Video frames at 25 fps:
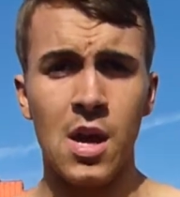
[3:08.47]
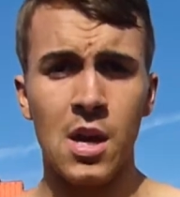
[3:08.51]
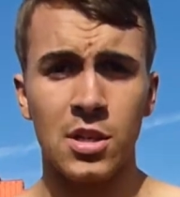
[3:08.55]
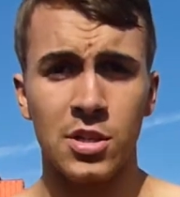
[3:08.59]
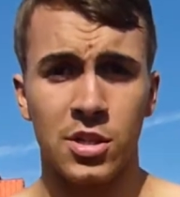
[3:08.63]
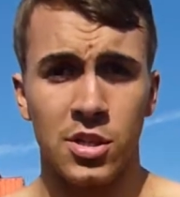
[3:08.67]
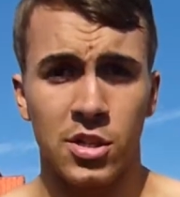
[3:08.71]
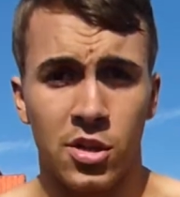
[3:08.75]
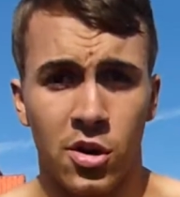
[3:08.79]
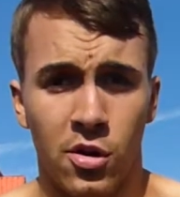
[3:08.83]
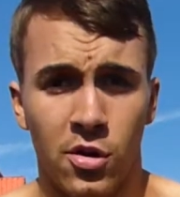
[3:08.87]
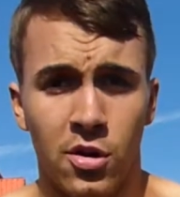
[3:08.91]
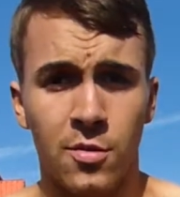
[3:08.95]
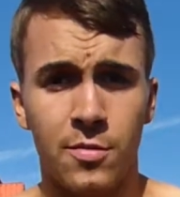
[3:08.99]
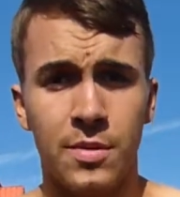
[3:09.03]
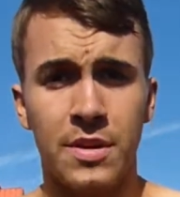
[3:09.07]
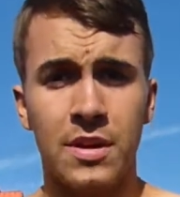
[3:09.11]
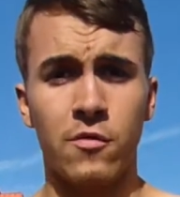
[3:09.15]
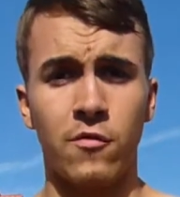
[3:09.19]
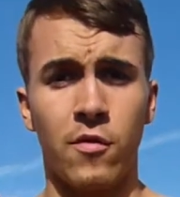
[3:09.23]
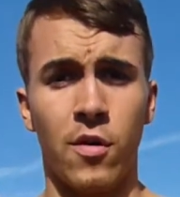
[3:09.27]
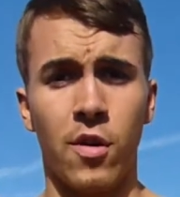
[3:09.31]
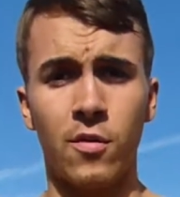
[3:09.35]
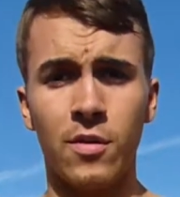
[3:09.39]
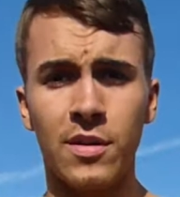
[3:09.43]
So you don't want to
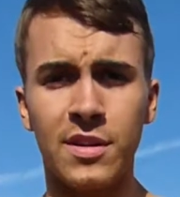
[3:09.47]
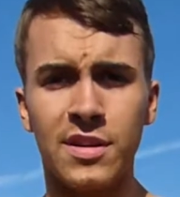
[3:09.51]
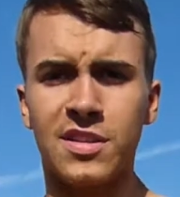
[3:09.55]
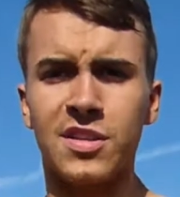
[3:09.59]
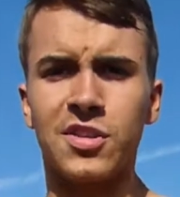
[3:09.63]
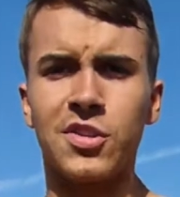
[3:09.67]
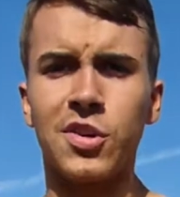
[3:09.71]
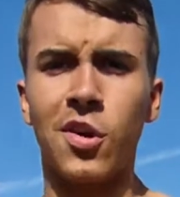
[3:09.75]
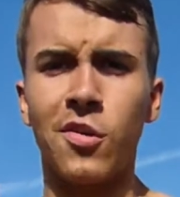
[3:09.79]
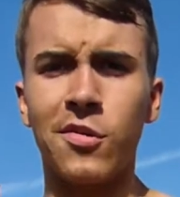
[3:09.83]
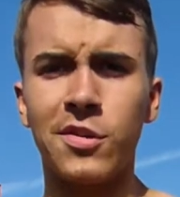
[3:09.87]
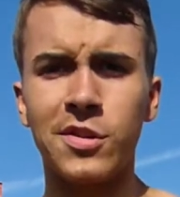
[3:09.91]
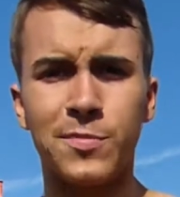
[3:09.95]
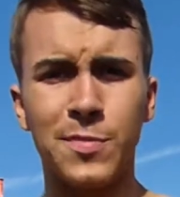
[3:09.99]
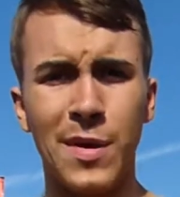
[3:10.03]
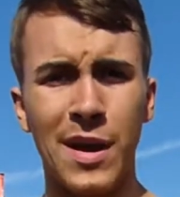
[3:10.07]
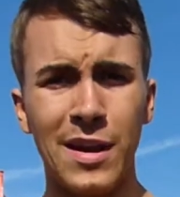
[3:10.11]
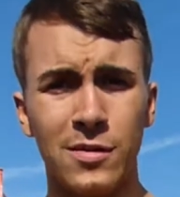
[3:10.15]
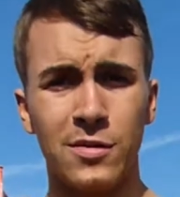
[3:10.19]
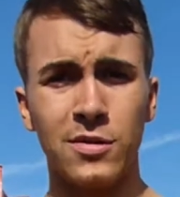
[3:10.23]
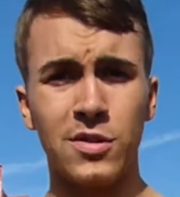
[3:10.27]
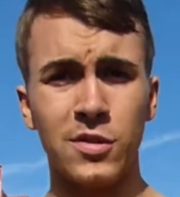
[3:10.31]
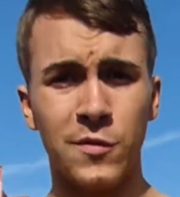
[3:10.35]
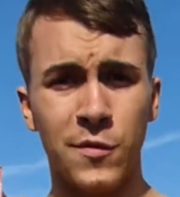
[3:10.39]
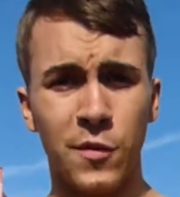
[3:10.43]
be rolling your shoulders
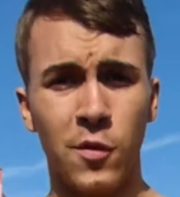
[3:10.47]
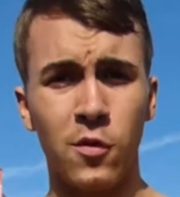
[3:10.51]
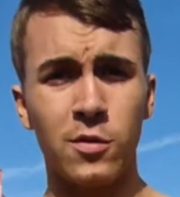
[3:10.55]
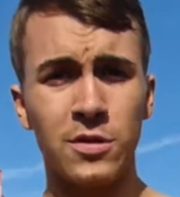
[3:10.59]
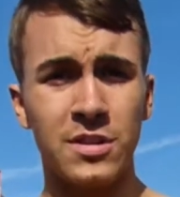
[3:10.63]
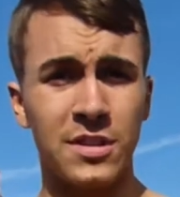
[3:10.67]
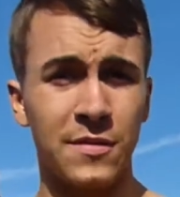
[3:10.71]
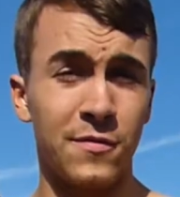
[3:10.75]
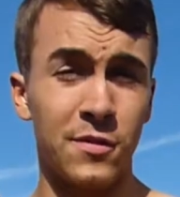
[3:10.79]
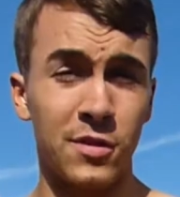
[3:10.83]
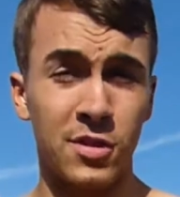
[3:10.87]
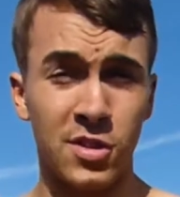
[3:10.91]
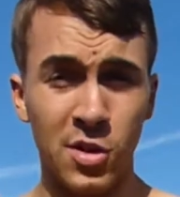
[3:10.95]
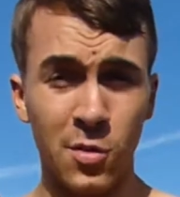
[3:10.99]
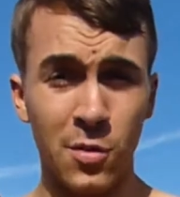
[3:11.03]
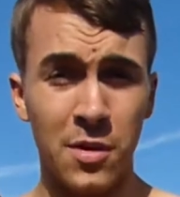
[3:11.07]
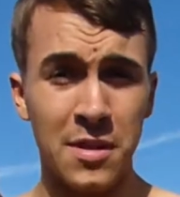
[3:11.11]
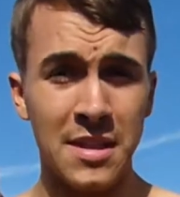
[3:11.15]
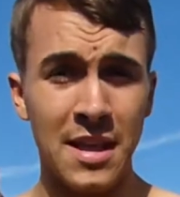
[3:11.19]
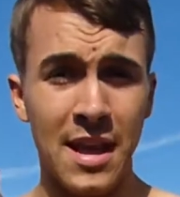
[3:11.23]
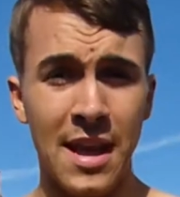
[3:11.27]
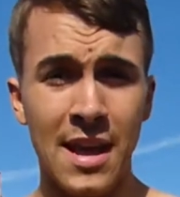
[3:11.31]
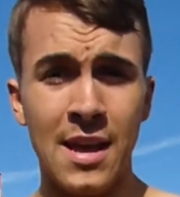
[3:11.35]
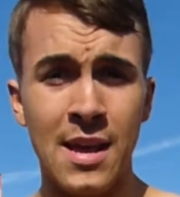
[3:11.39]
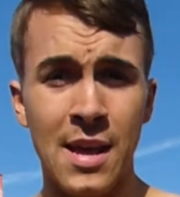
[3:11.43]
backwards, forwards. If you're
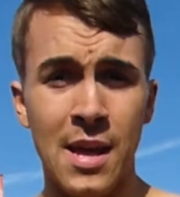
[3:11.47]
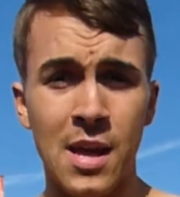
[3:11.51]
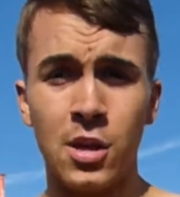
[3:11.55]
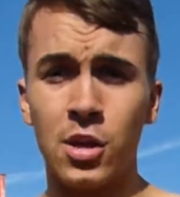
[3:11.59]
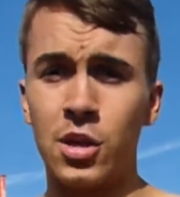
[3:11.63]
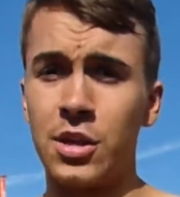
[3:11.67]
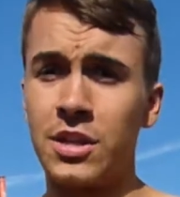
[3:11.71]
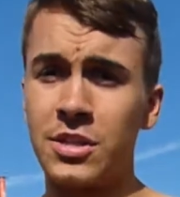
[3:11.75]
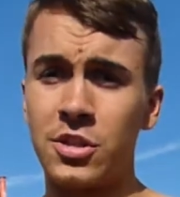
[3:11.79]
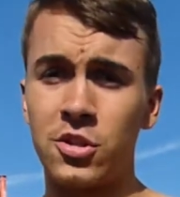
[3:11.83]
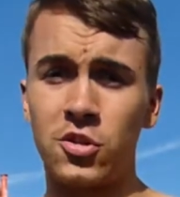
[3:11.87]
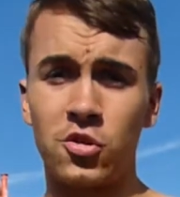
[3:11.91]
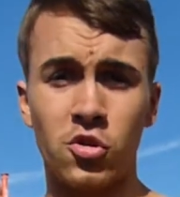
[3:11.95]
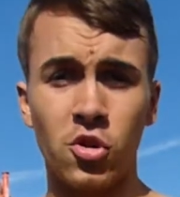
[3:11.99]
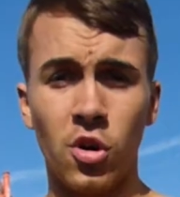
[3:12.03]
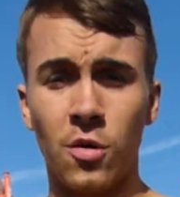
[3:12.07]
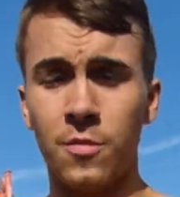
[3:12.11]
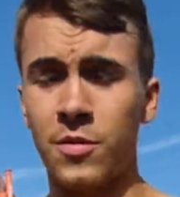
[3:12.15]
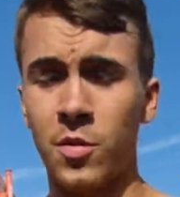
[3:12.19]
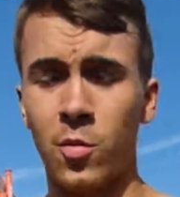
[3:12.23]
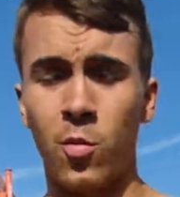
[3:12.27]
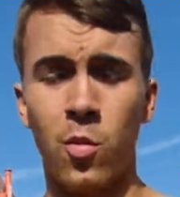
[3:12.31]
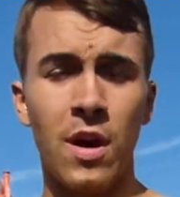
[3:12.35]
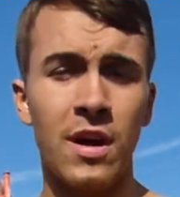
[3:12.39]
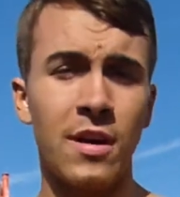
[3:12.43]
doing that, you need to
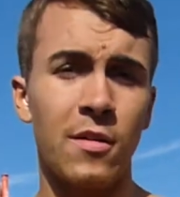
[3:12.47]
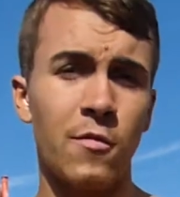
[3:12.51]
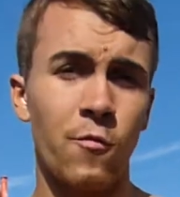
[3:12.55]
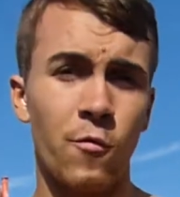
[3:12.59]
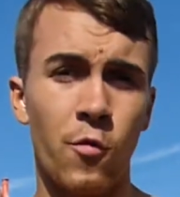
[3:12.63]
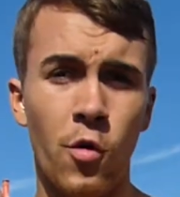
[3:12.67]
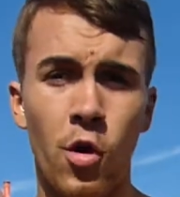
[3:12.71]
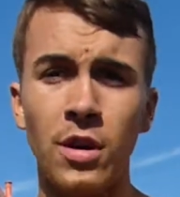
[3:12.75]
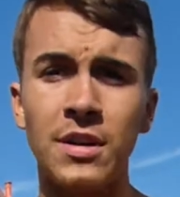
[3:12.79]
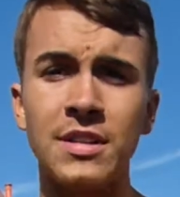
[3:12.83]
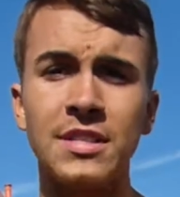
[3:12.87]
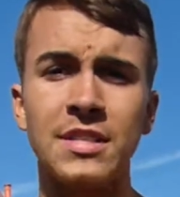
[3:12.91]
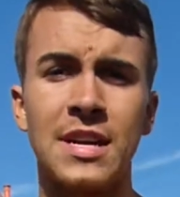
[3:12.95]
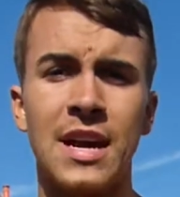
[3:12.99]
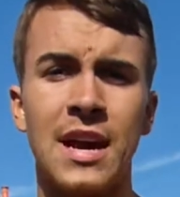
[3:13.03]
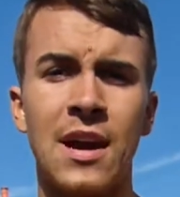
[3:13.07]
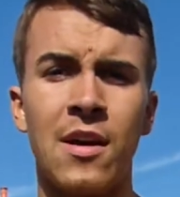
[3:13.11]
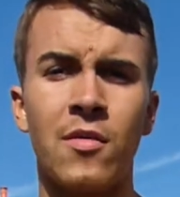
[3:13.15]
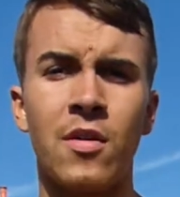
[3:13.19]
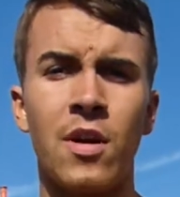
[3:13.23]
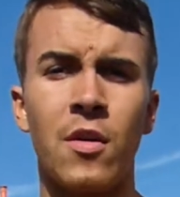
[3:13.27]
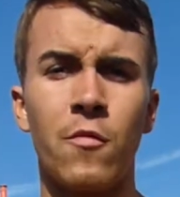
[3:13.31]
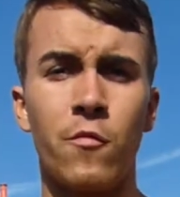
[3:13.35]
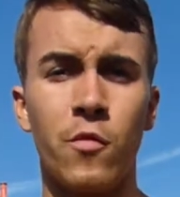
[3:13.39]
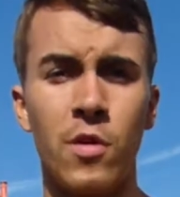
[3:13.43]
drop the weight right
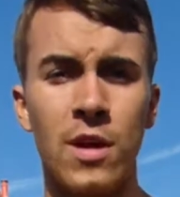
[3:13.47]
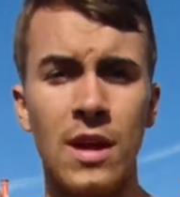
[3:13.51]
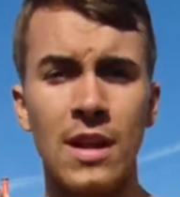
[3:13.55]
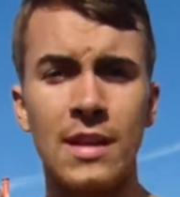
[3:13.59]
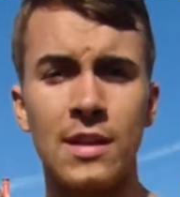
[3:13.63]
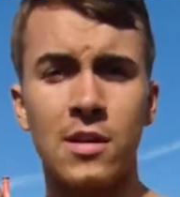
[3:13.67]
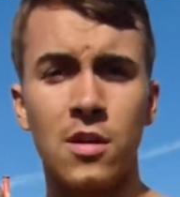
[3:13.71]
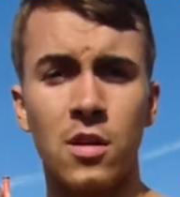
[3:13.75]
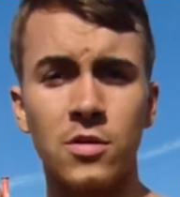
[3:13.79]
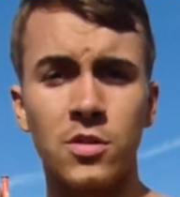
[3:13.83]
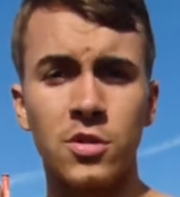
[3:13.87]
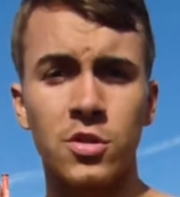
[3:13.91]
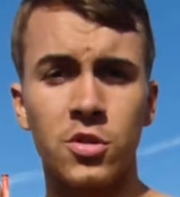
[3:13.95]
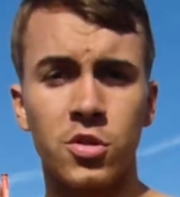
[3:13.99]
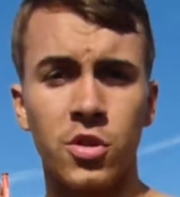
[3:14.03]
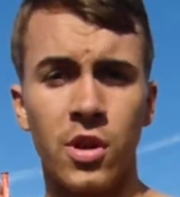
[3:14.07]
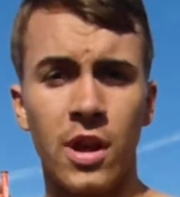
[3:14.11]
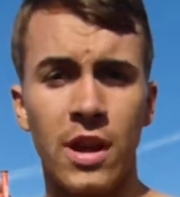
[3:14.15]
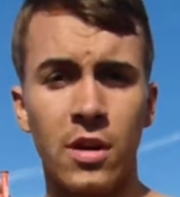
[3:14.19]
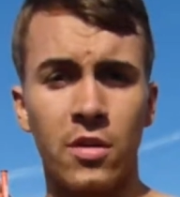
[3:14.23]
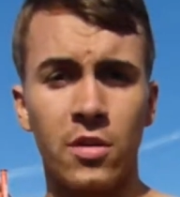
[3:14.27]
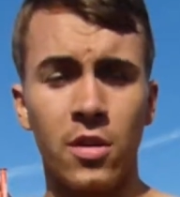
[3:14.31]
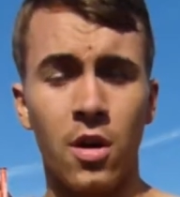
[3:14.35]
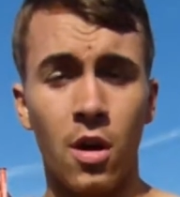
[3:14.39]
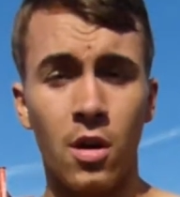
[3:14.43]
down and really
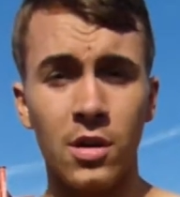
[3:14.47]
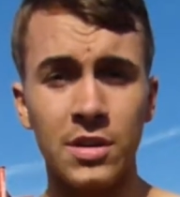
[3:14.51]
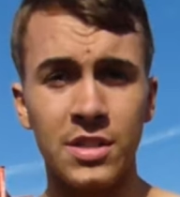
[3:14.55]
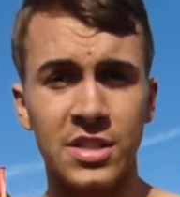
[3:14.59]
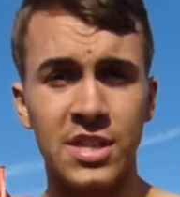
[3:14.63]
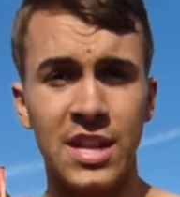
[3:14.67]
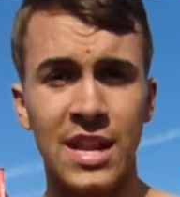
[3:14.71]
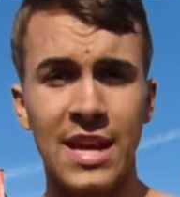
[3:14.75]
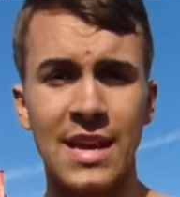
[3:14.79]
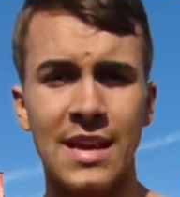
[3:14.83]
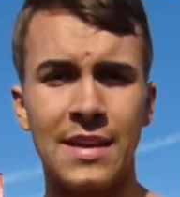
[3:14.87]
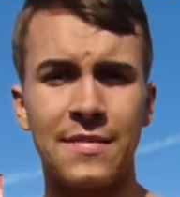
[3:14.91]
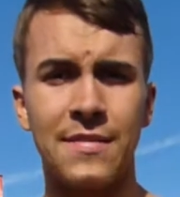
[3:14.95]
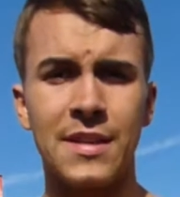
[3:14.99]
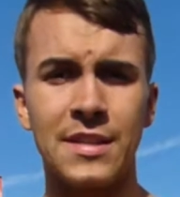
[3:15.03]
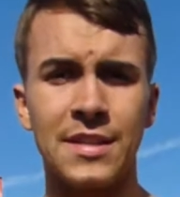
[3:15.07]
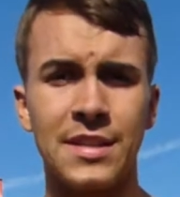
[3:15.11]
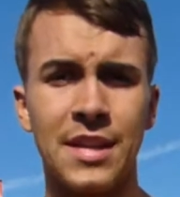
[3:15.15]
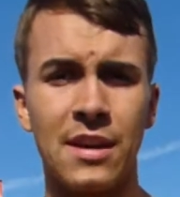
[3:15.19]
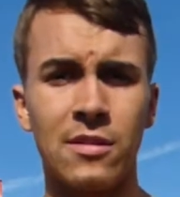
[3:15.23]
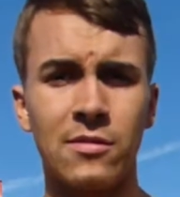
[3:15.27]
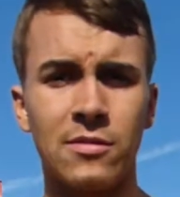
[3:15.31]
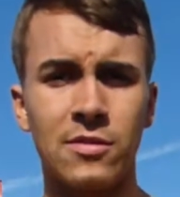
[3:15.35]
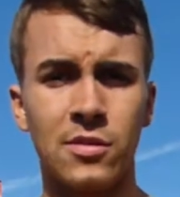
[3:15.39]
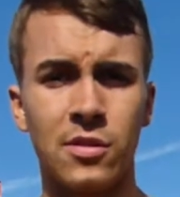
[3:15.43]
concentrate on isolating the
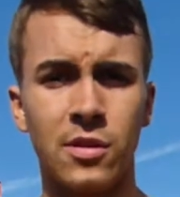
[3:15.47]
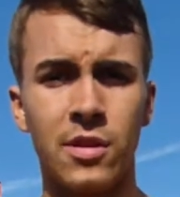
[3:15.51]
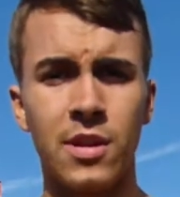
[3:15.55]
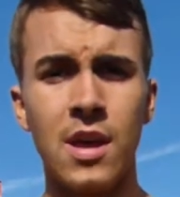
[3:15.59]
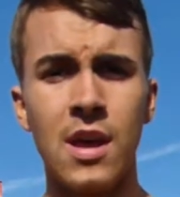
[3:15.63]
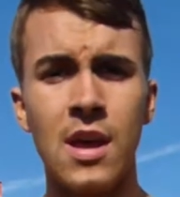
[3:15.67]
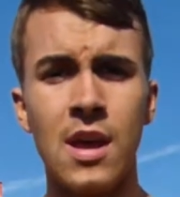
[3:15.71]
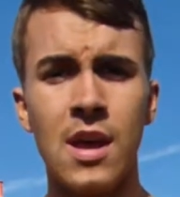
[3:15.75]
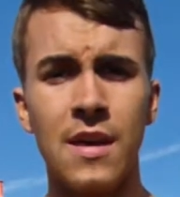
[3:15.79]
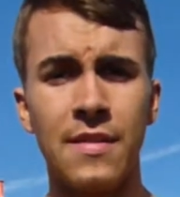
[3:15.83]
deltoid.